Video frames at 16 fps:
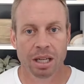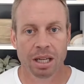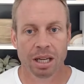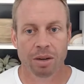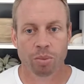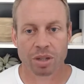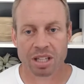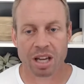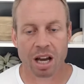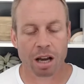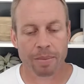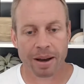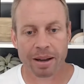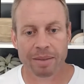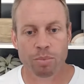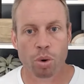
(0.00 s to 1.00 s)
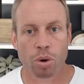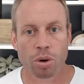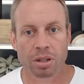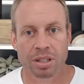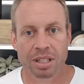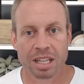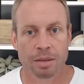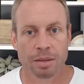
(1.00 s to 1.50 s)
And we talk about
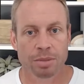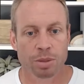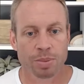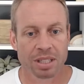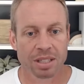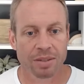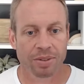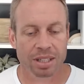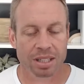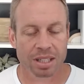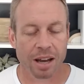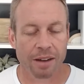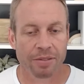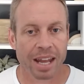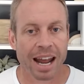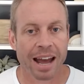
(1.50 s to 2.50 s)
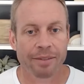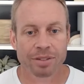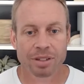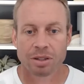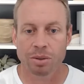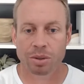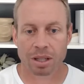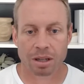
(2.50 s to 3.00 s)
more team specific stuff that have
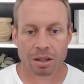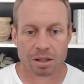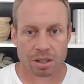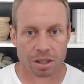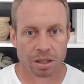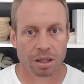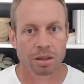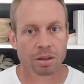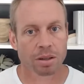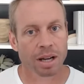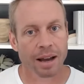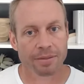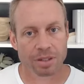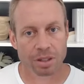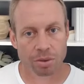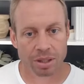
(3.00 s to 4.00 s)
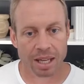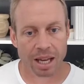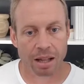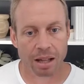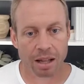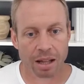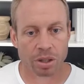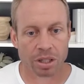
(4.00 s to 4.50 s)
to do with Arizona, that have to do with
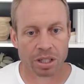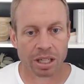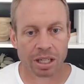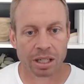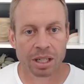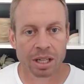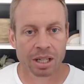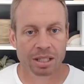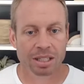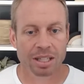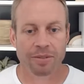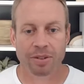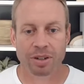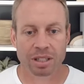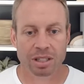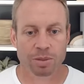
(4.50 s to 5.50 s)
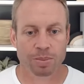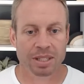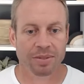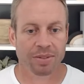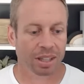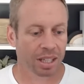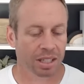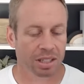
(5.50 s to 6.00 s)
California, different
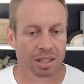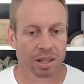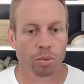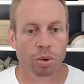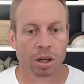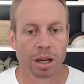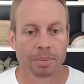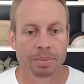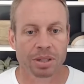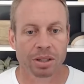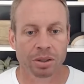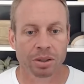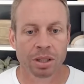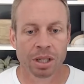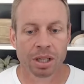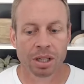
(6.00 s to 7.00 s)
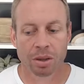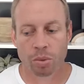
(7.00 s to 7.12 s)
specific things that we're up to.